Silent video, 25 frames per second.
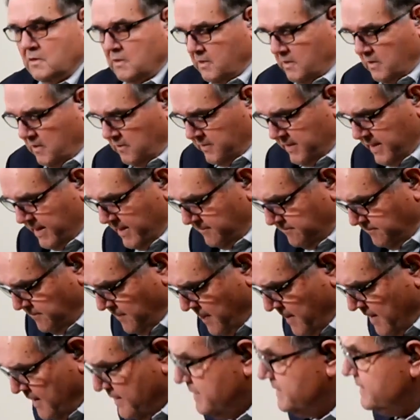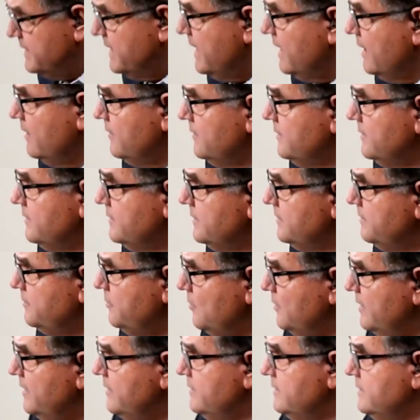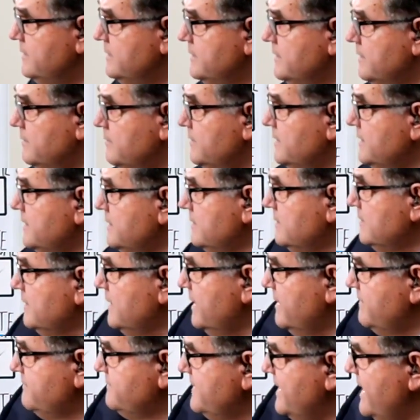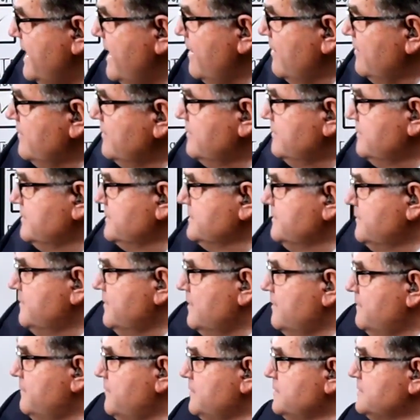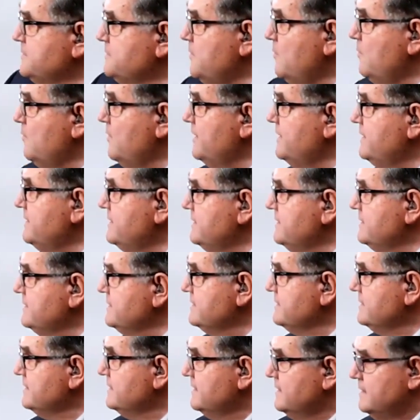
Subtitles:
Okay. Now, the point that we left out was the very first point is